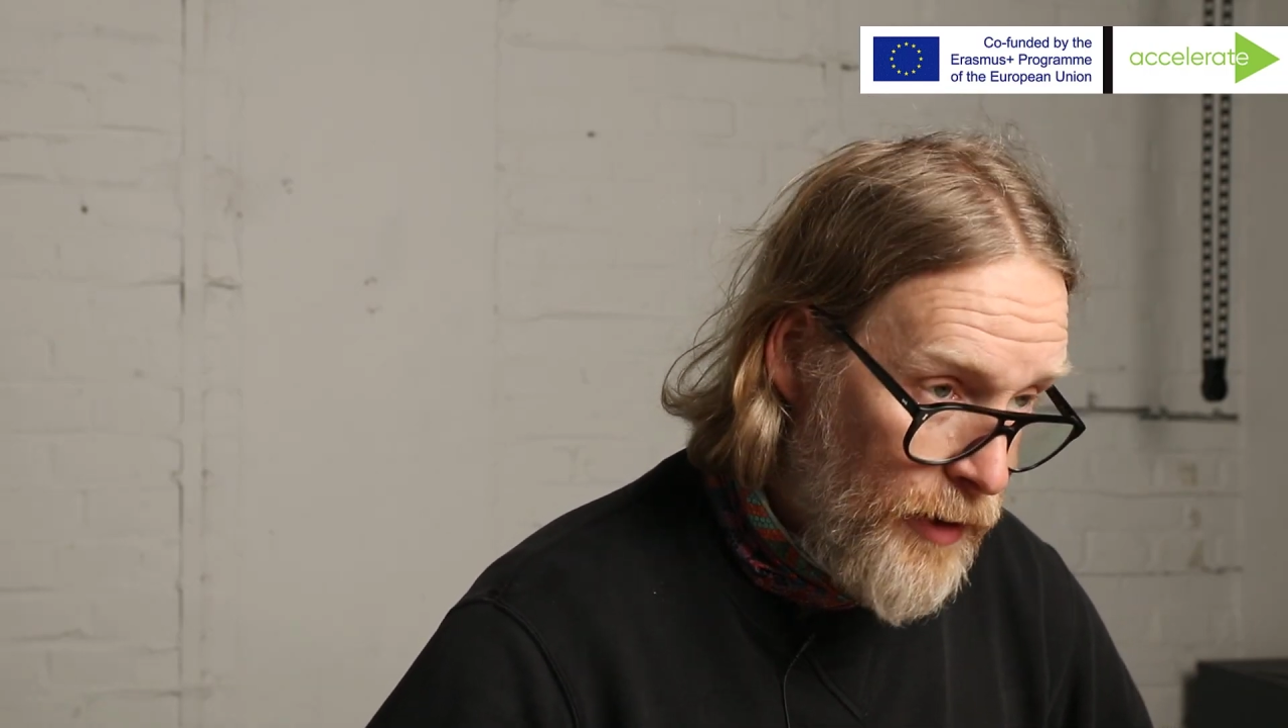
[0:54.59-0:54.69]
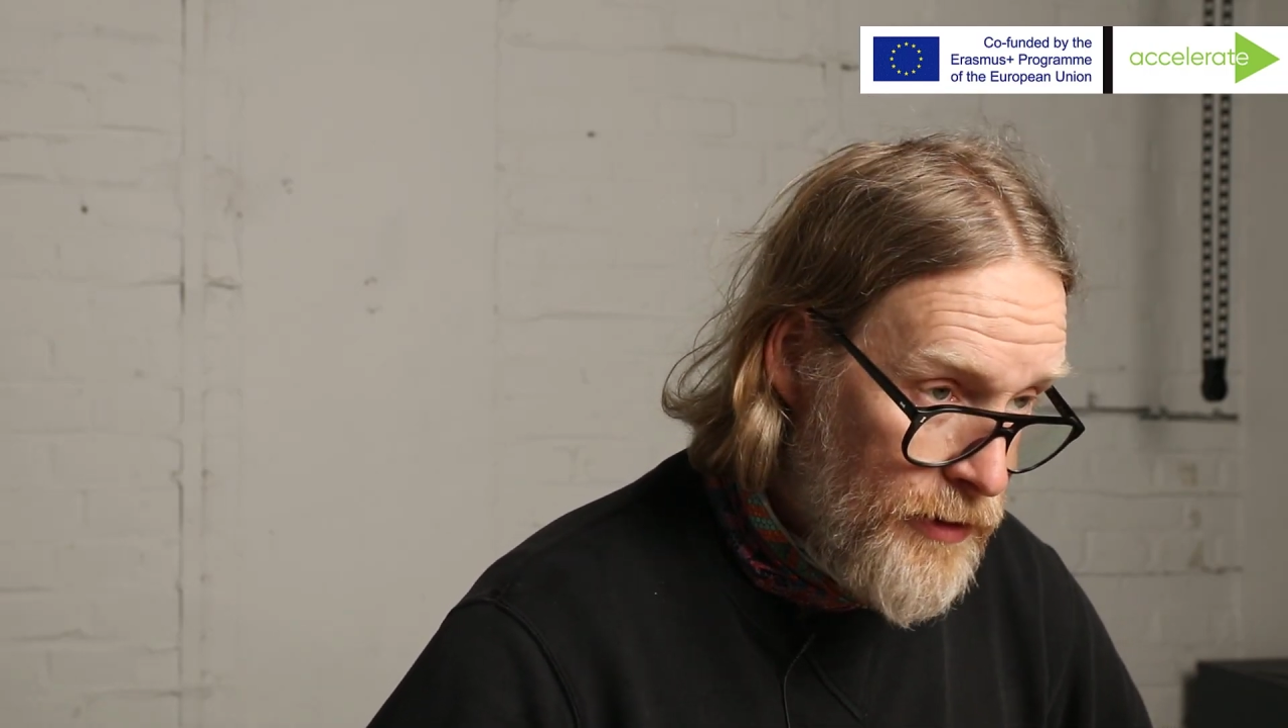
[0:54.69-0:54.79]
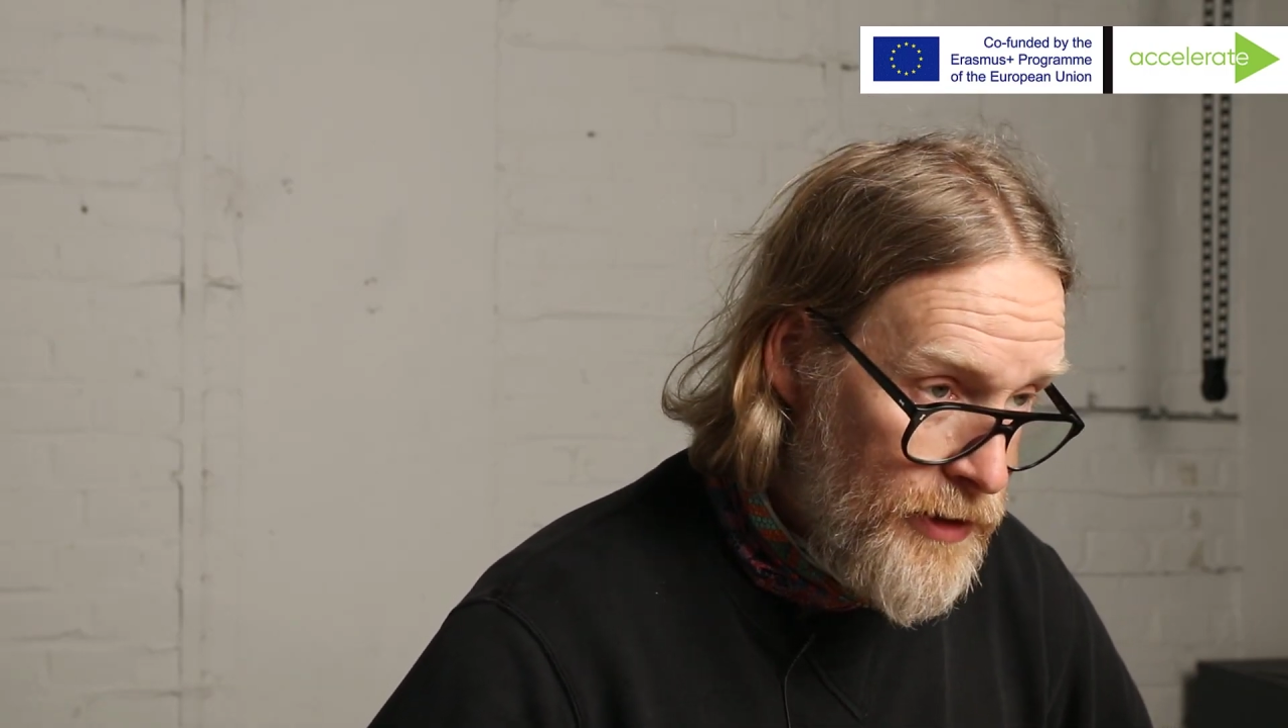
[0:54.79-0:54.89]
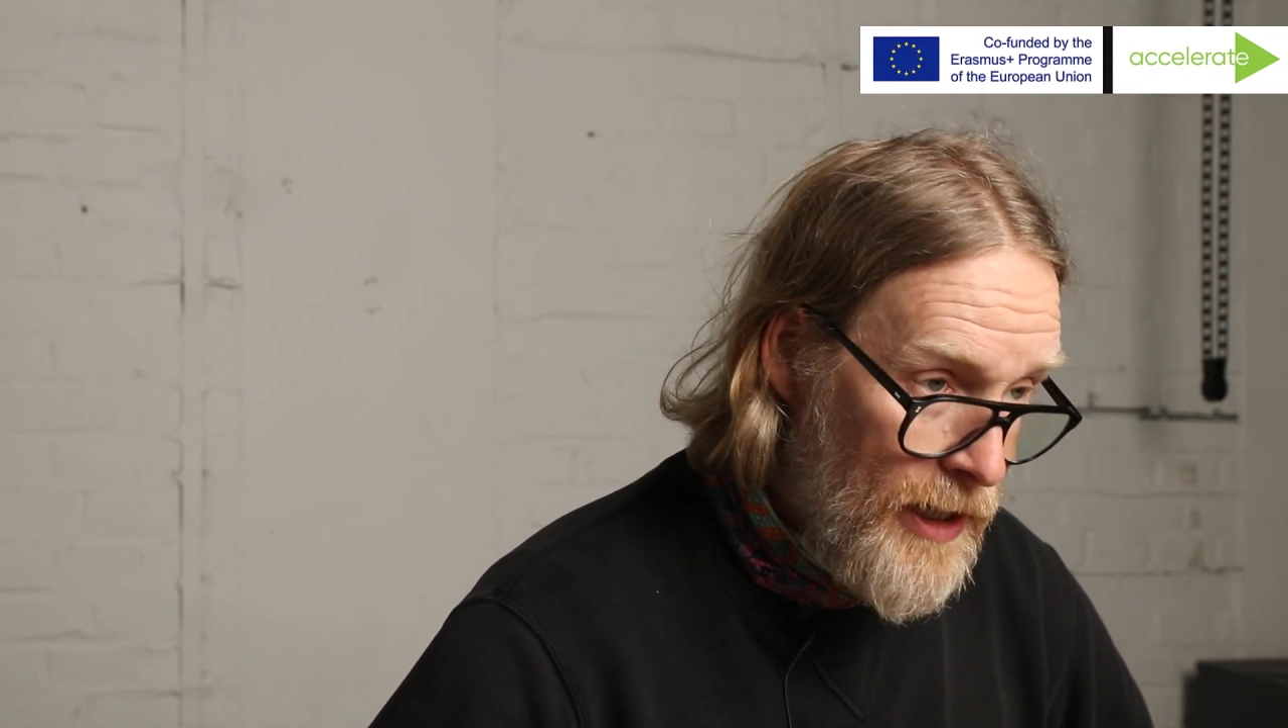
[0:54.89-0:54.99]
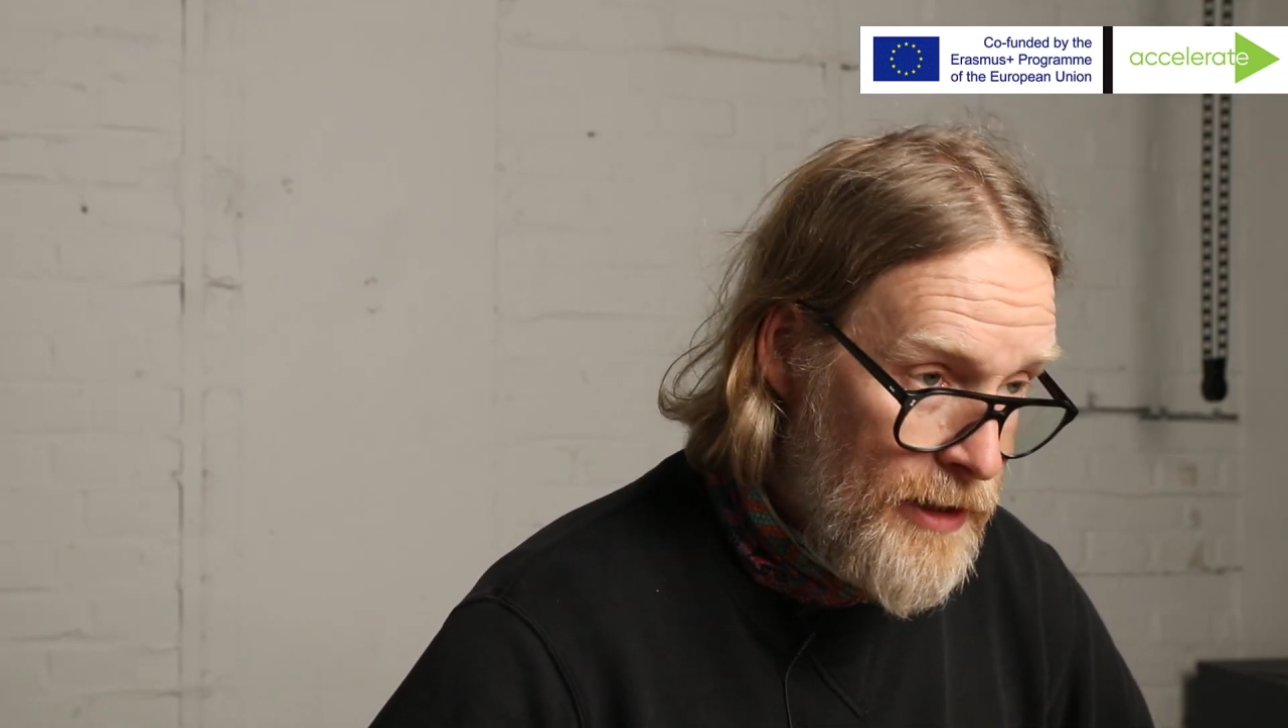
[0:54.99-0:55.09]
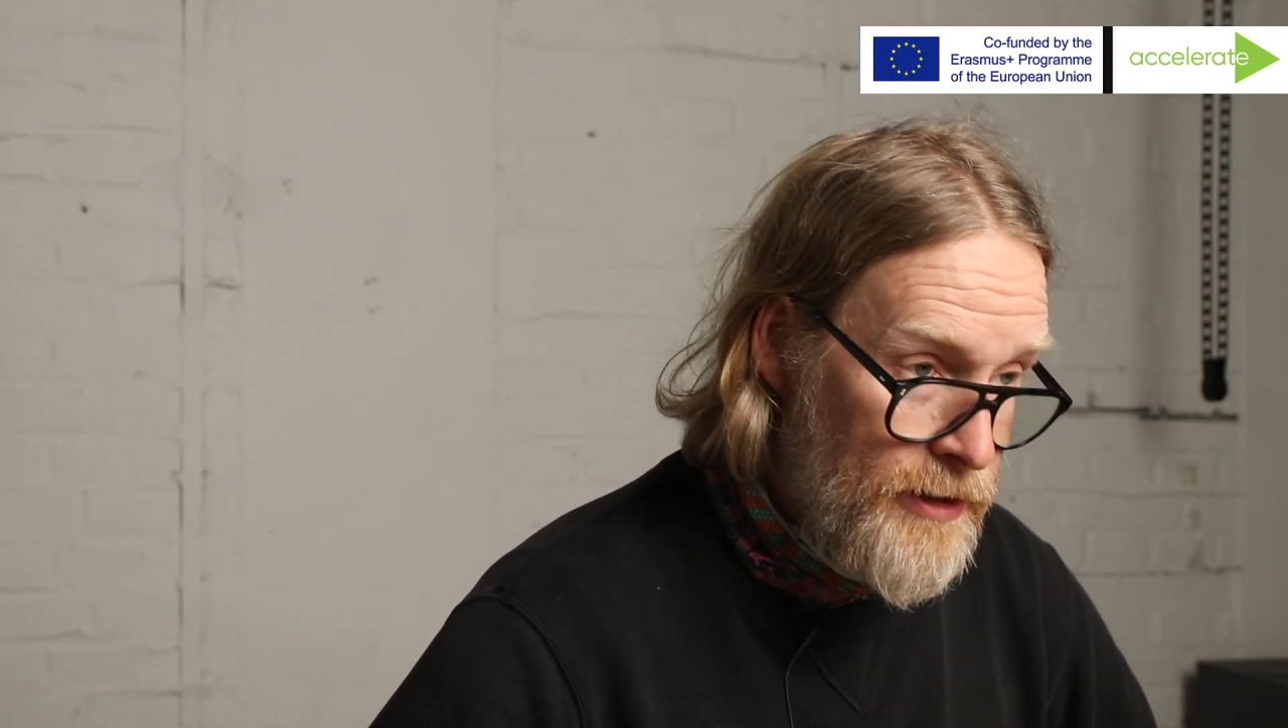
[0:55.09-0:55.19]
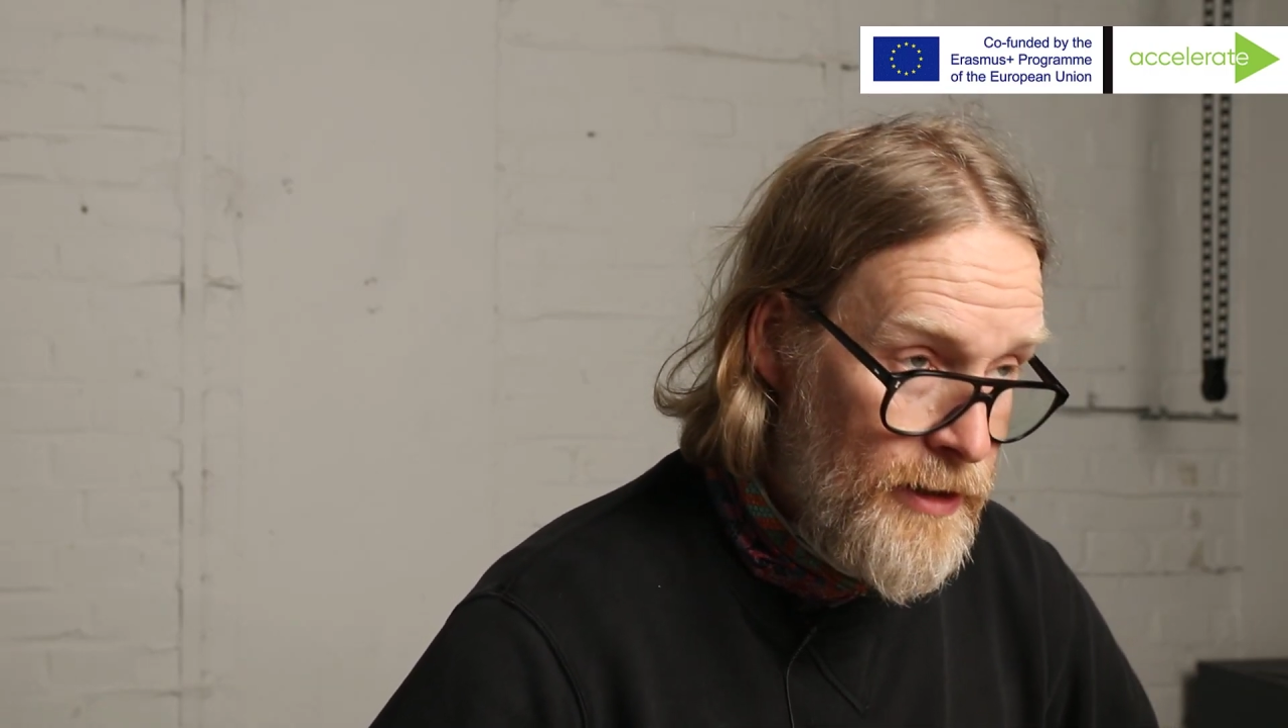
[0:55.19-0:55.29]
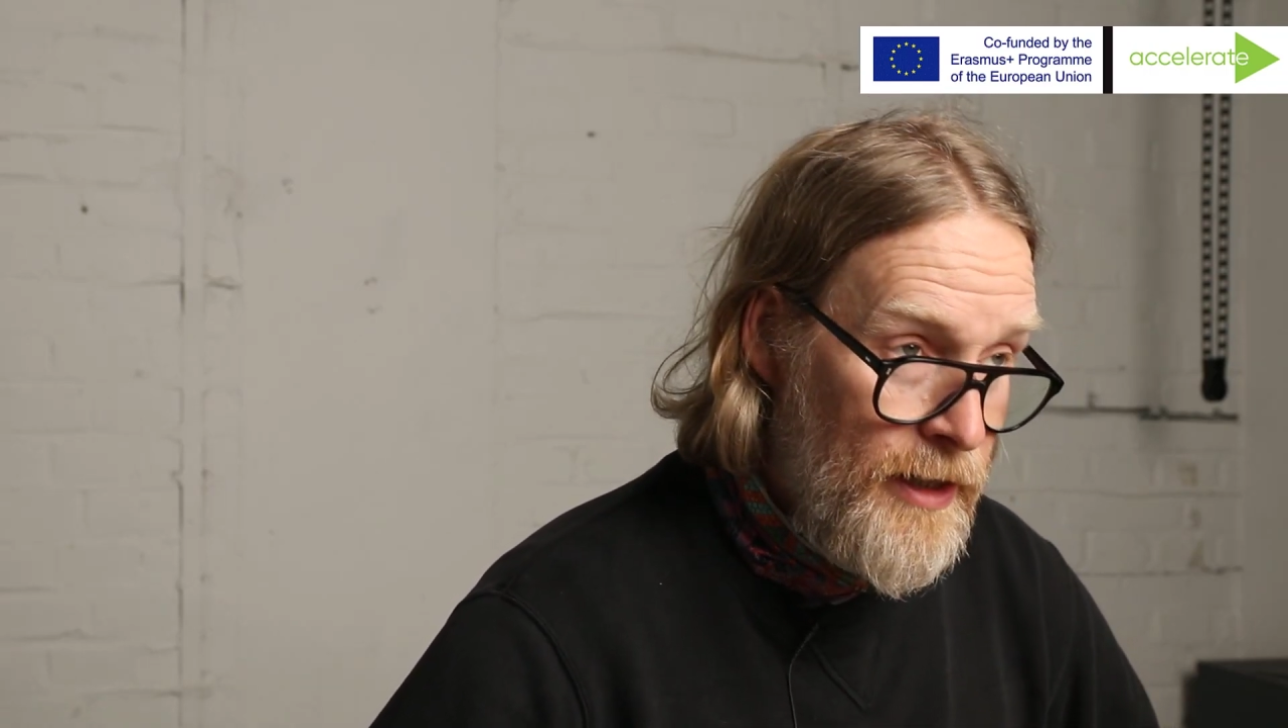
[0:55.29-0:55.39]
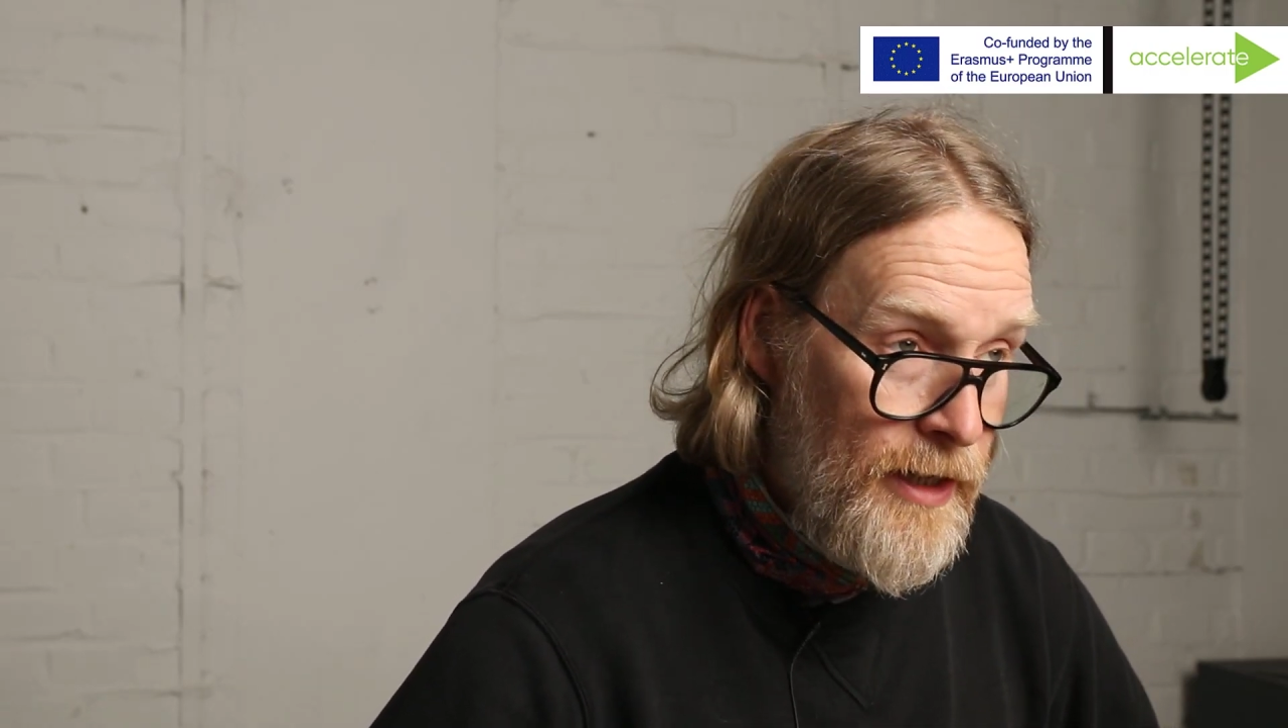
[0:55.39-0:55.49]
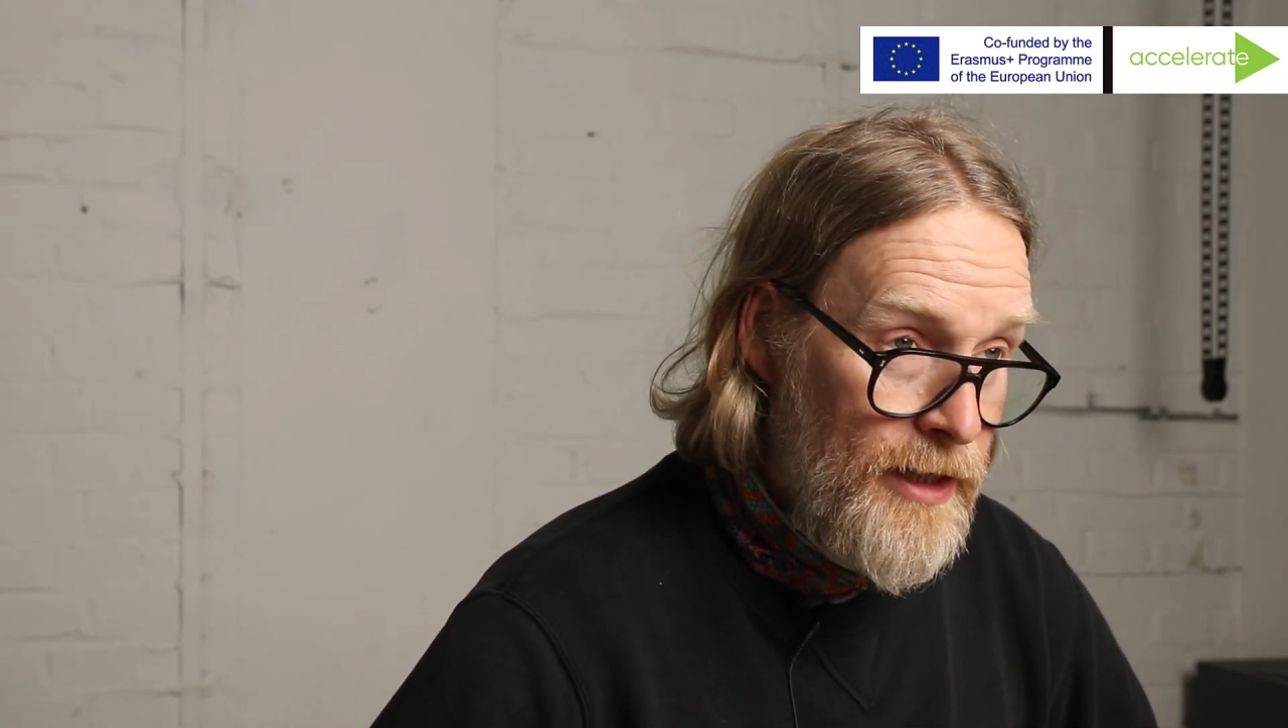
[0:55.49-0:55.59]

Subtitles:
process